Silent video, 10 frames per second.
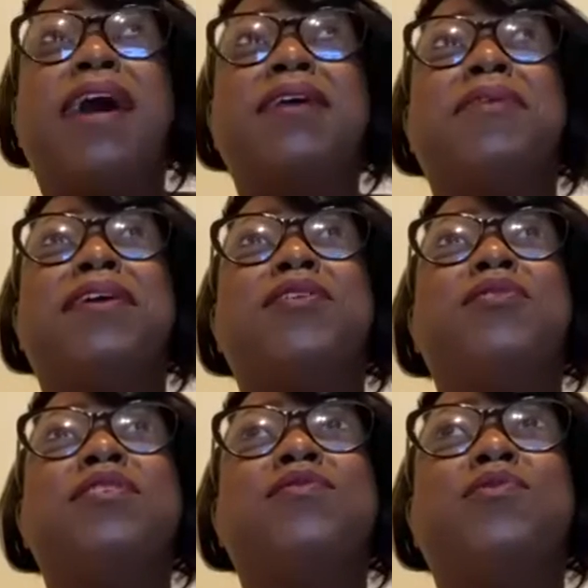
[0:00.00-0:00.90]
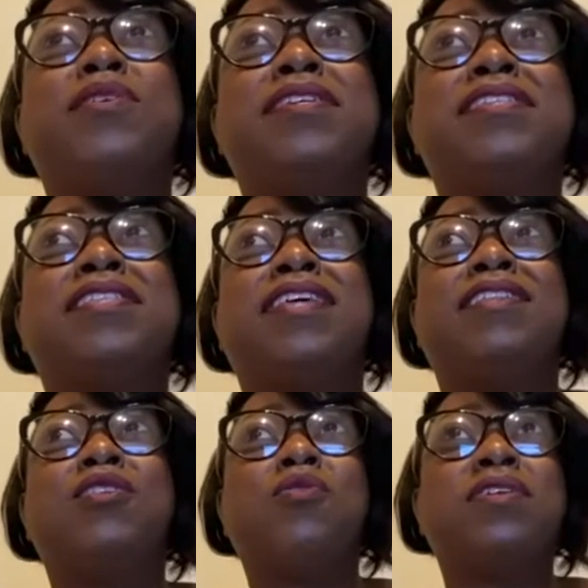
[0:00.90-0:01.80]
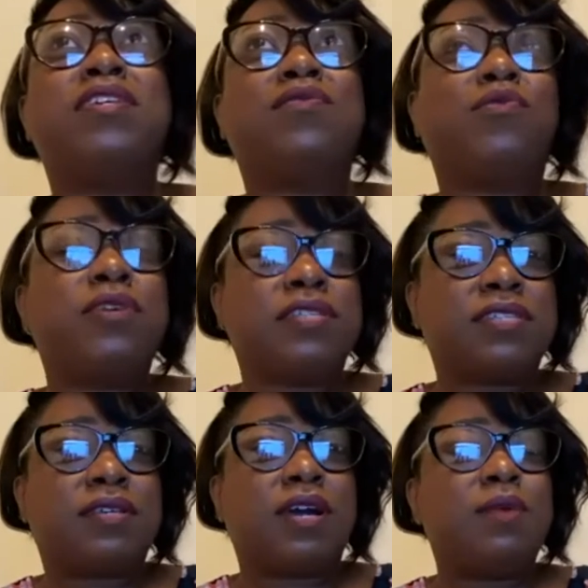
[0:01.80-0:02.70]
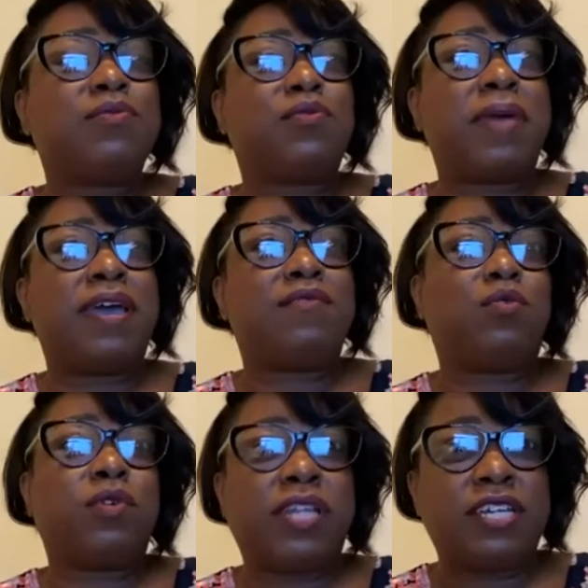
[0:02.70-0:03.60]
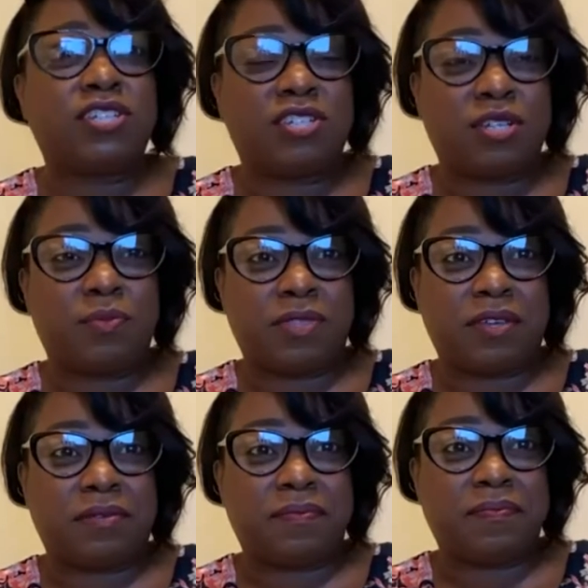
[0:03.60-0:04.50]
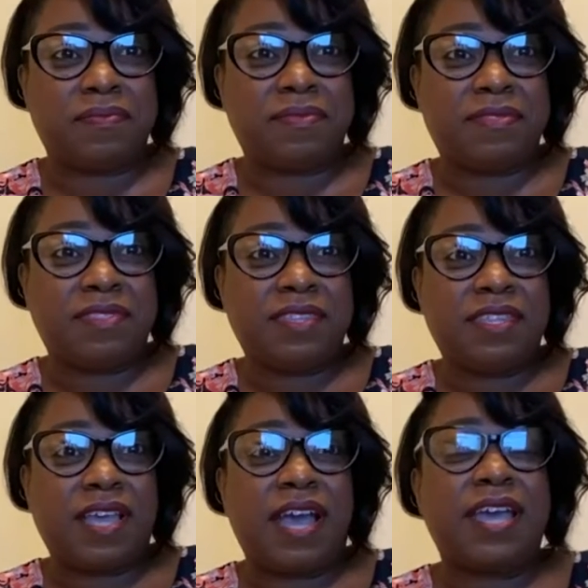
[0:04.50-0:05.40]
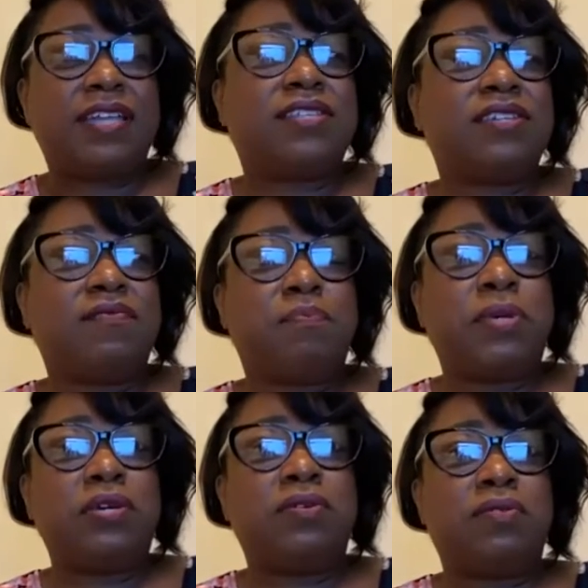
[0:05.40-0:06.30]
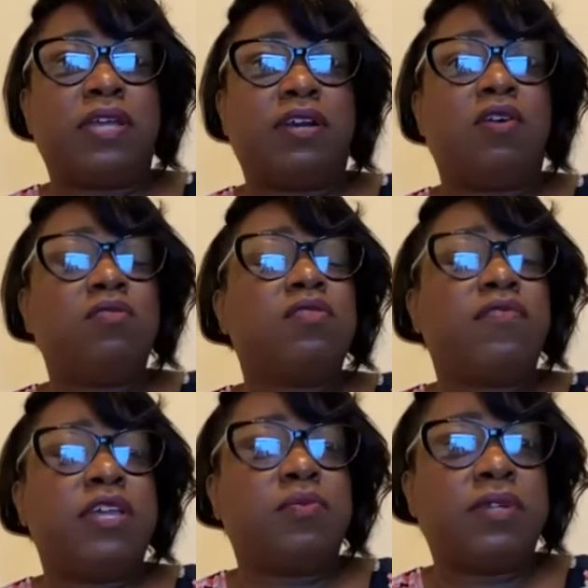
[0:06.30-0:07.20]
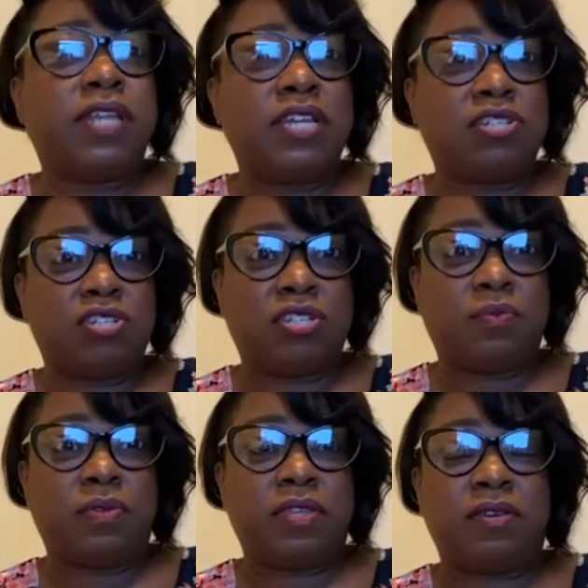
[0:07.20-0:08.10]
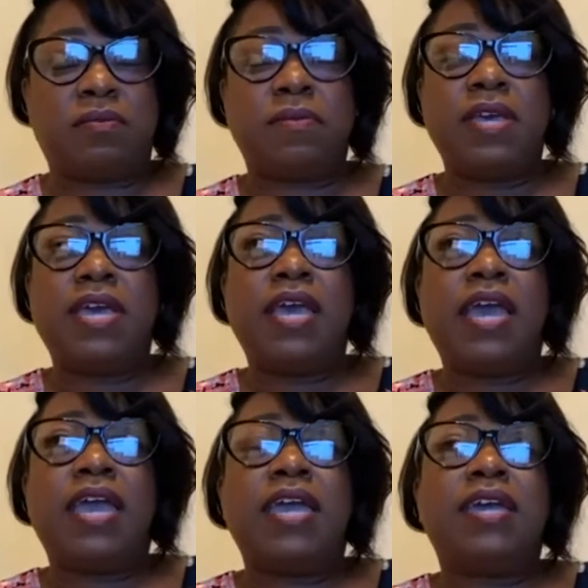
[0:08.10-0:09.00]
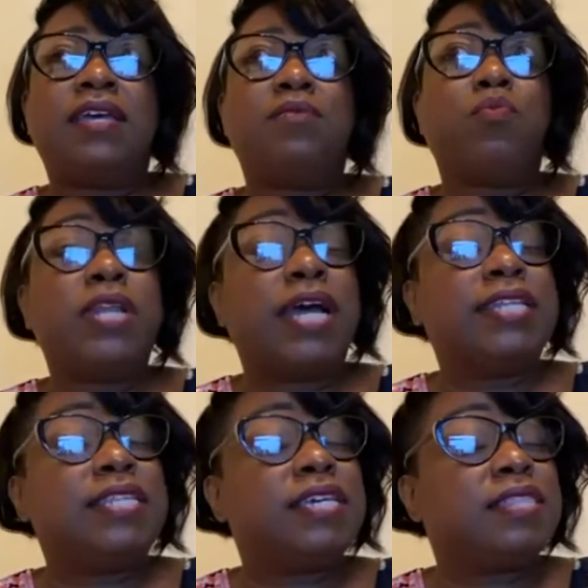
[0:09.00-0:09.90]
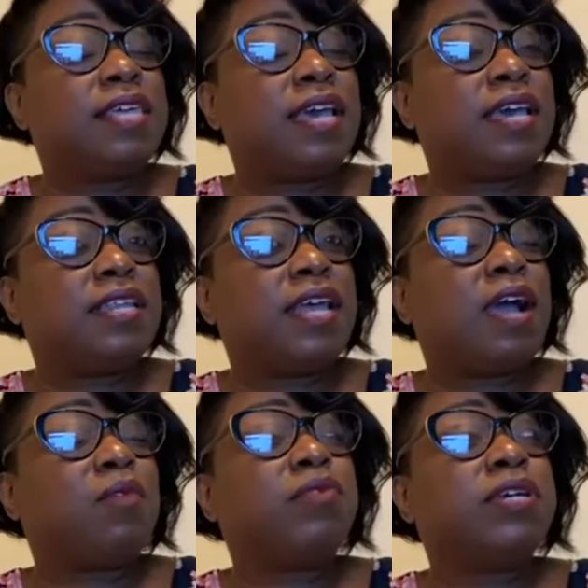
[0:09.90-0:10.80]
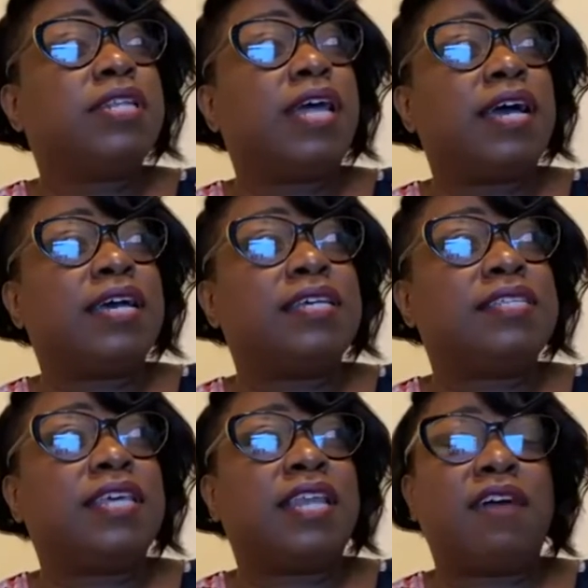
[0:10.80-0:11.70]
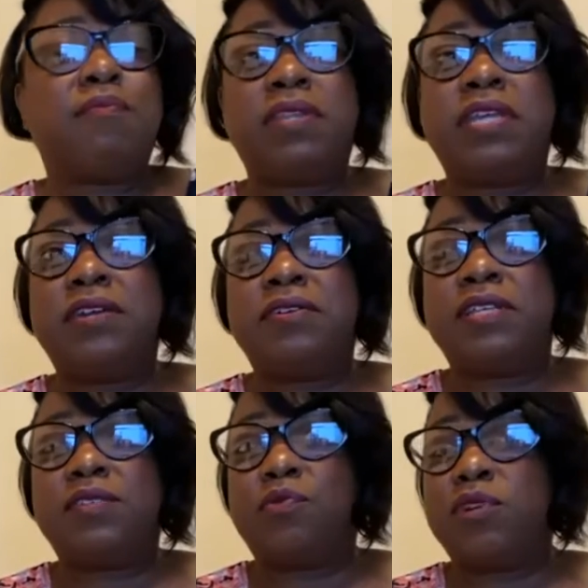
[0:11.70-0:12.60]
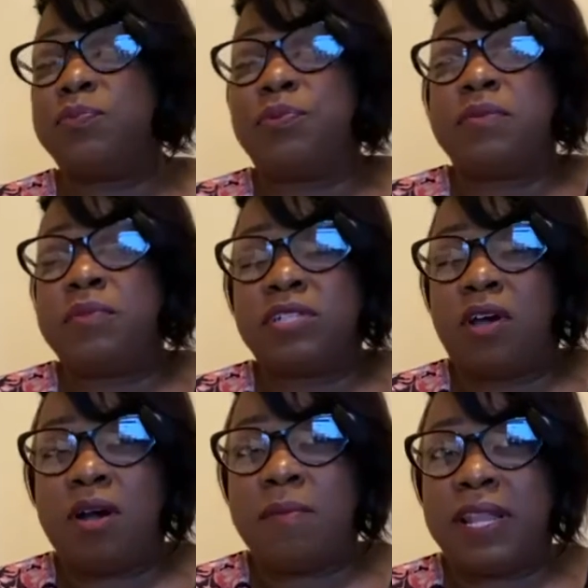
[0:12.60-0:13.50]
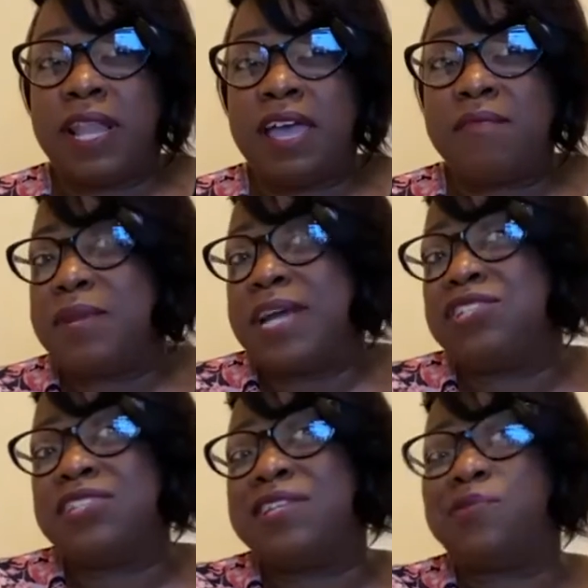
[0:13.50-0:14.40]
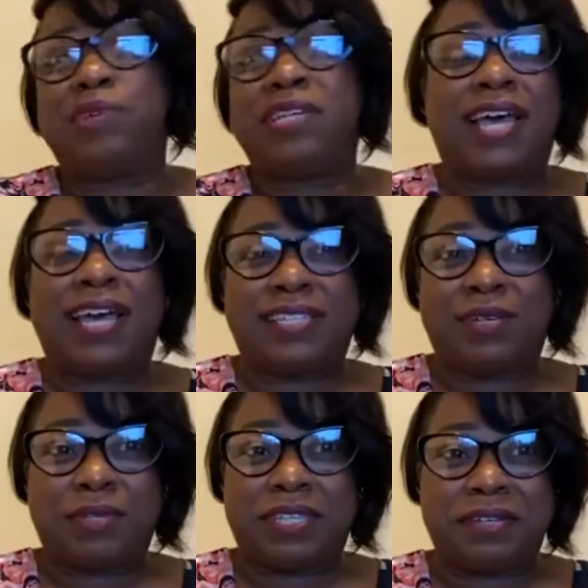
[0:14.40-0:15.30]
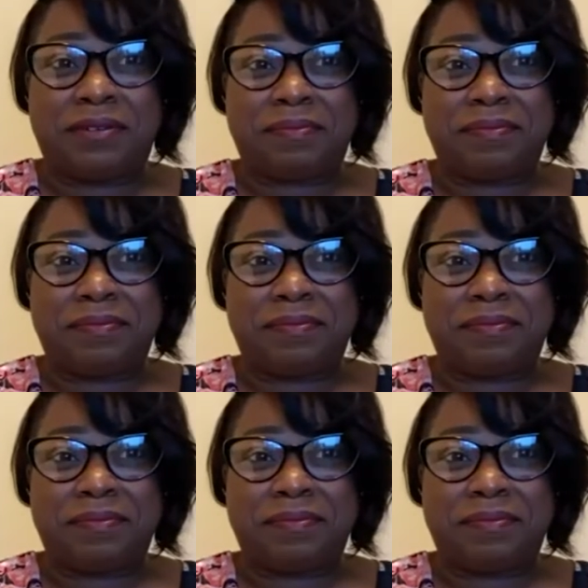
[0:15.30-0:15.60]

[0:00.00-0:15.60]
do I know his voice? Knowing his voice comes from having a relationship. I had to build and cultivate a relationship with him. And when I did that, I realized that I've been hearing his voice pretty much all my life, but I just didn't realize it was him.